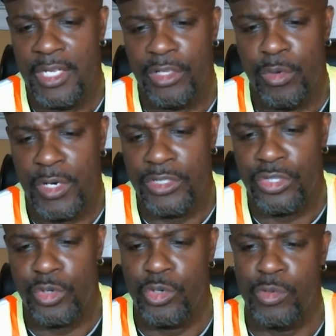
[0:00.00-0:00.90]
You
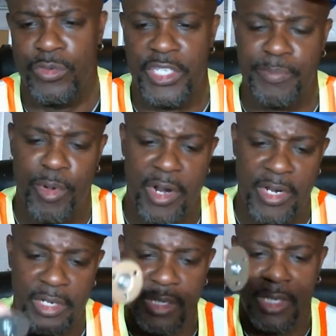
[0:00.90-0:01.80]
unscrew this part,